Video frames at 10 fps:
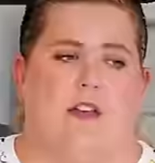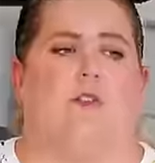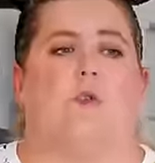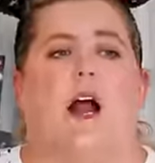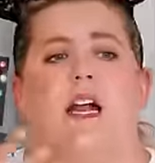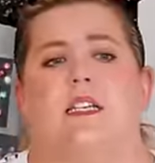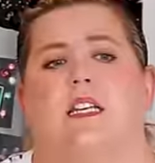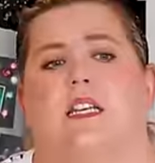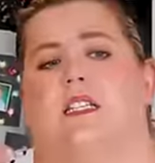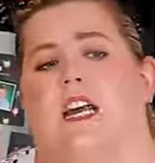And the rides
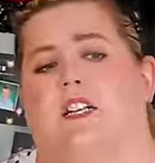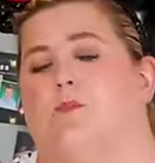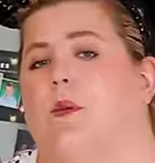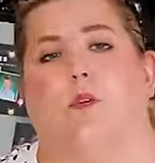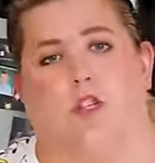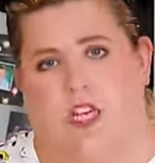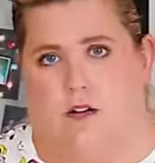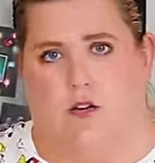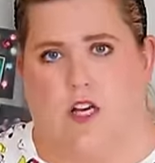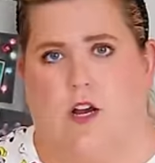that tend to be more
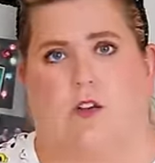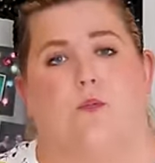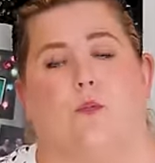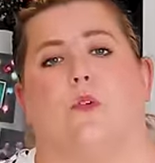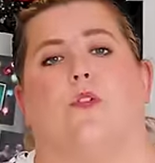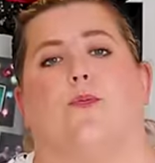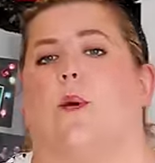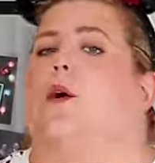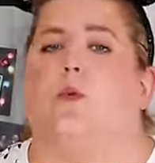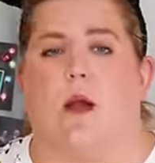challenging are the more
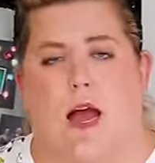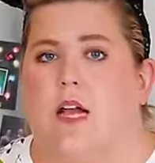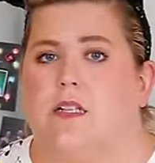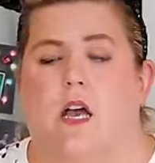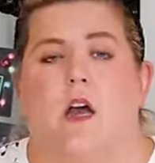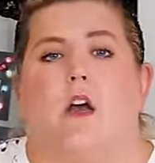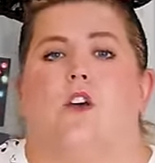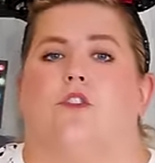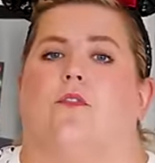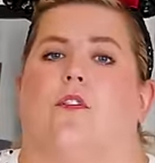thrill rides.
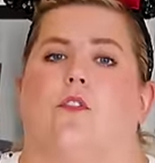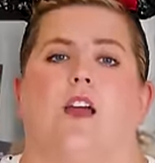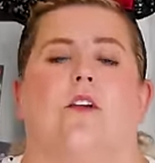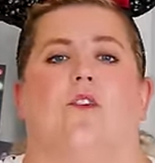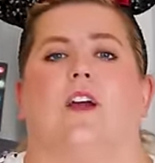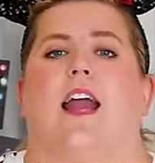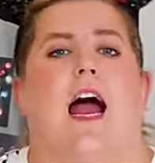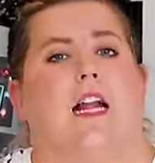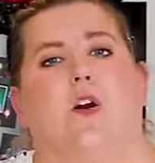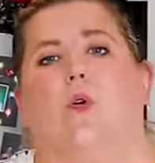So if you're looking for a
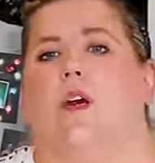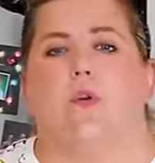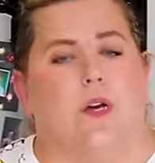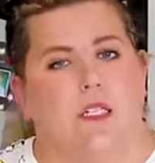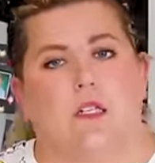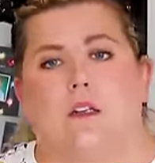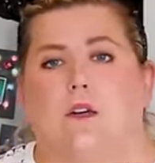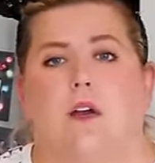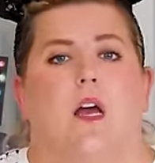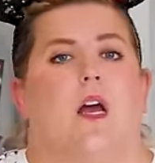category to
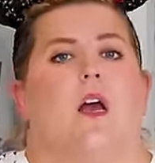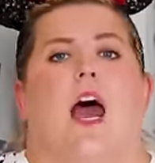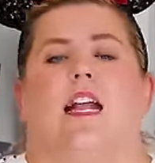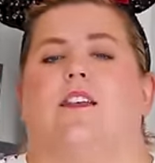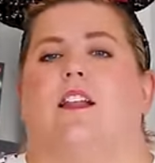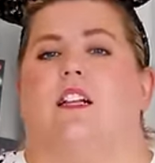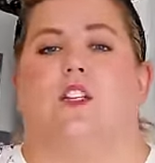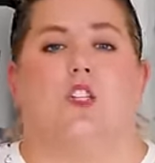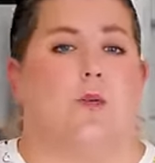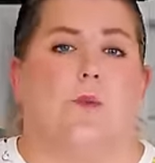exclude, anything that's
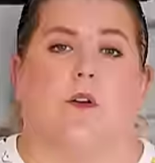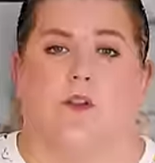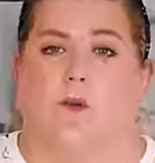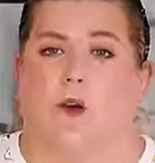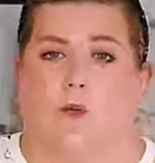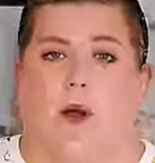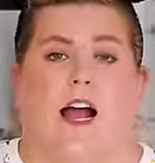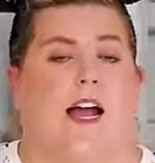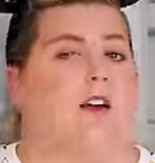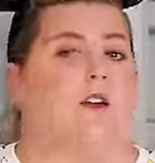super thrill
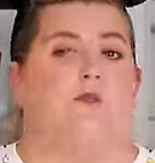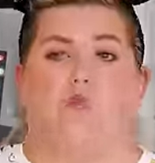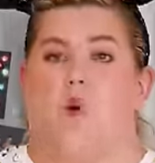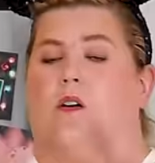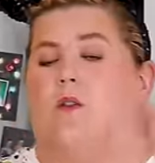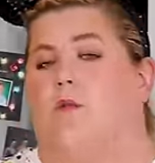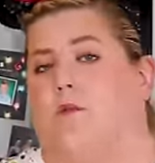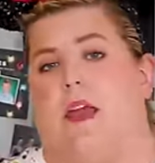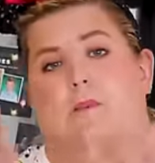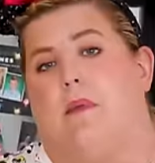ride
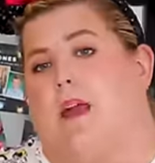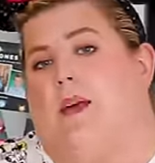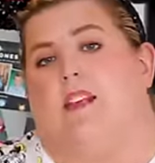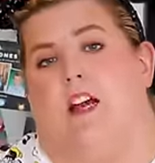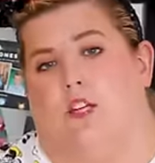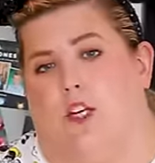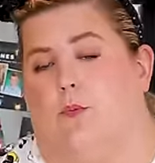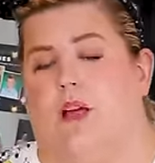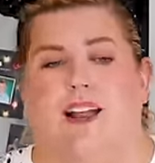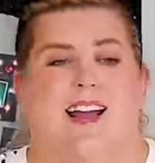may be the issue.
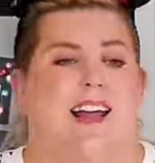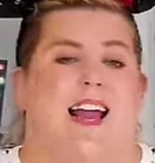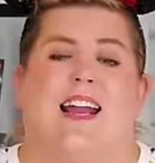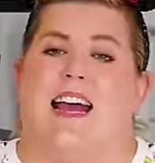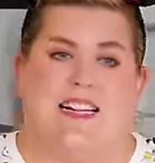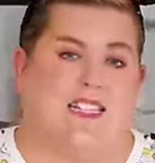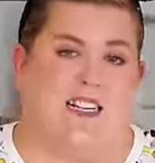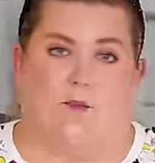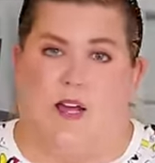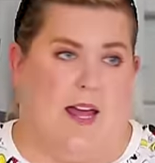But again, it's not
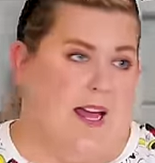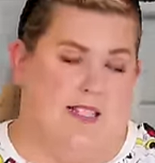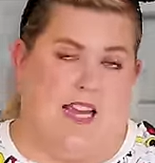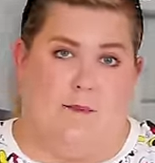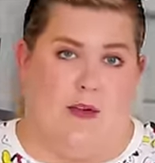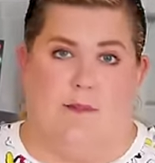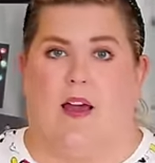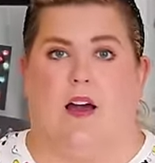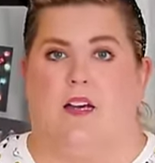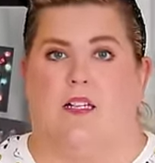a blanket statement
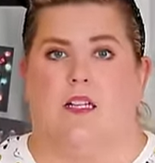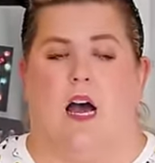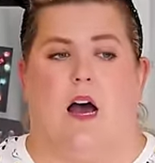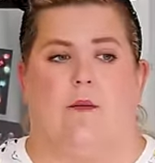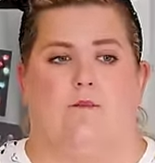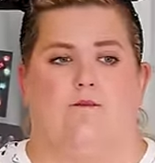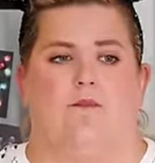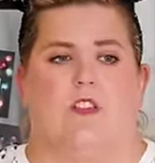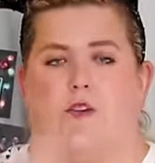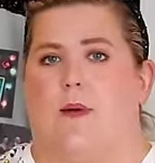because
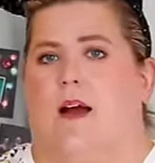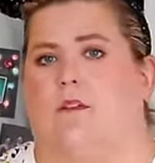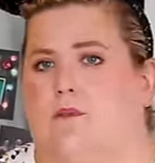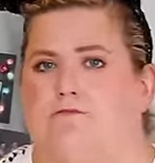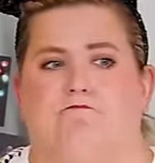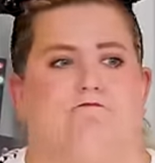Thunder Mountain,